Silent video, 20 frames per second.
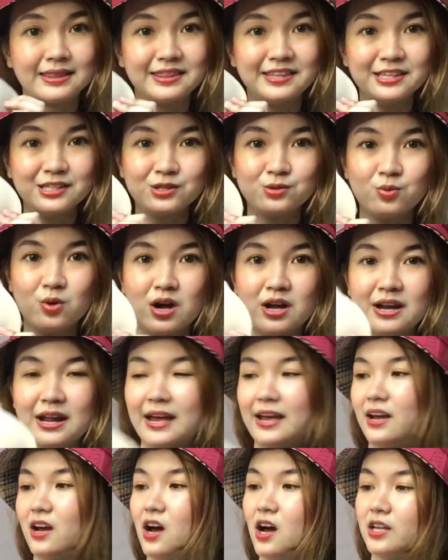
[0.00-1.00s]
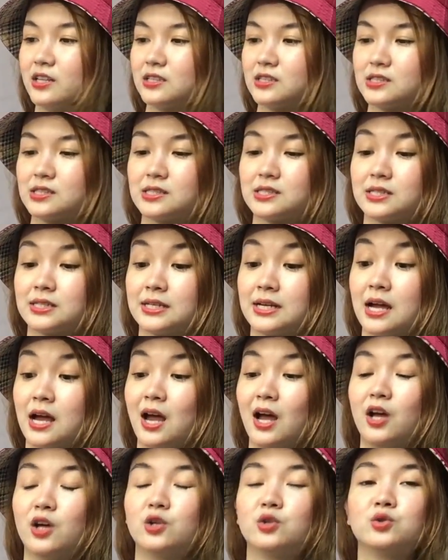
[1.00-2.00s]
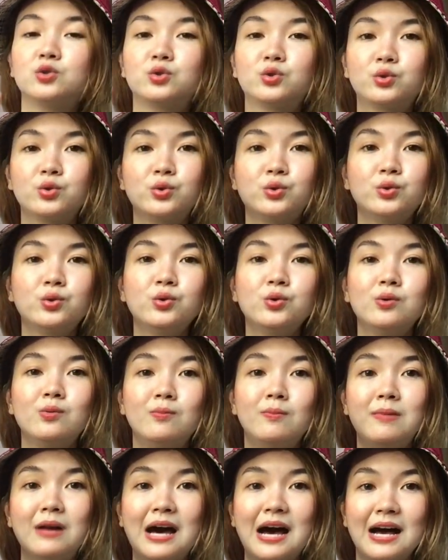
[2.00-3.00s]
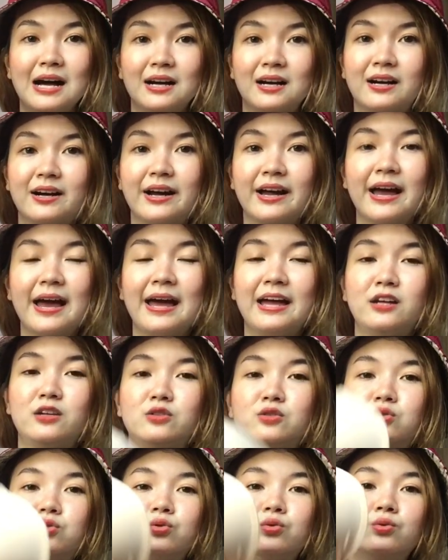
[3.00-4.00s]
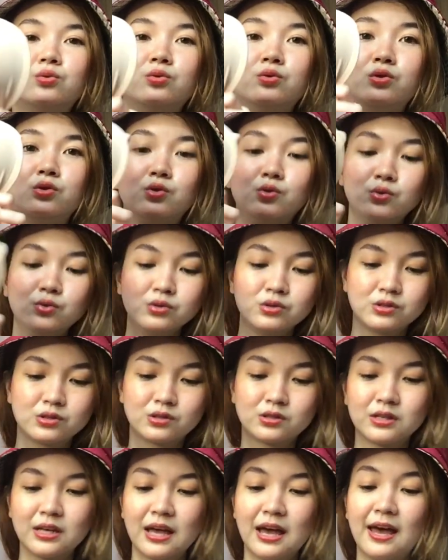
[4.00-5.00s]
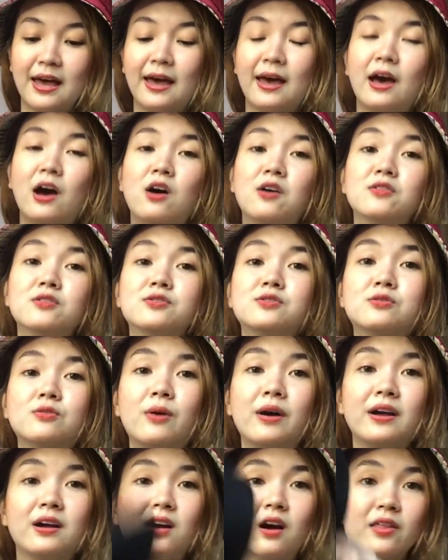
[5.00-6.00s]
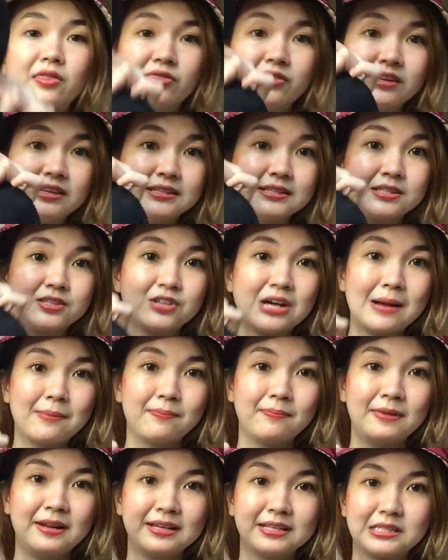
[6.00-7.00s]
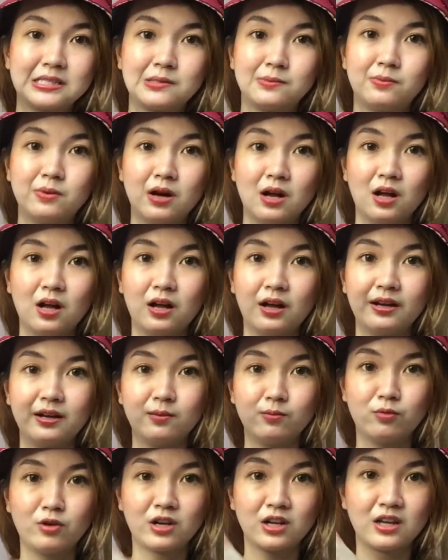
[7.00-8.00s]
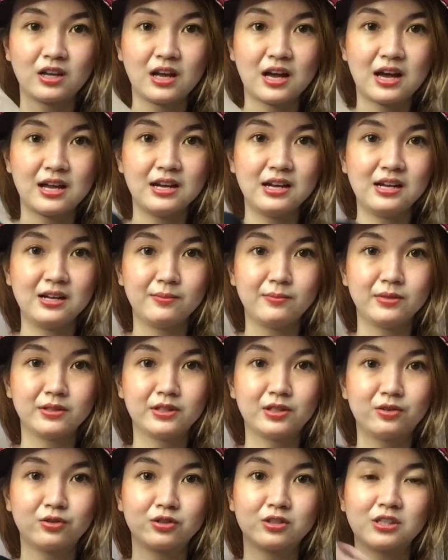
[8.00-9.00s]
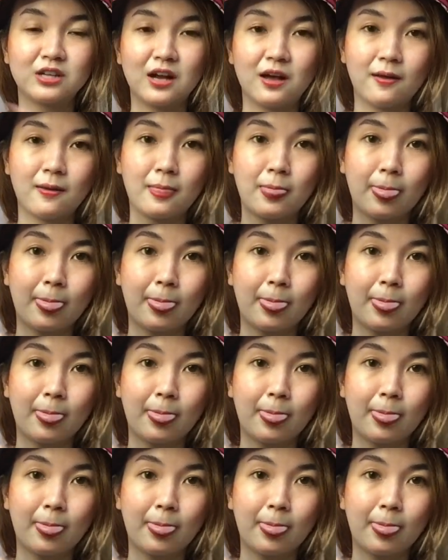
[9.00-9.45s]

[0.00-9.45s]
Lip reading: This one, I got 2 black and 2 nudes. Also, I got these strapless bra. Panang murakinga na alam bitaw siya.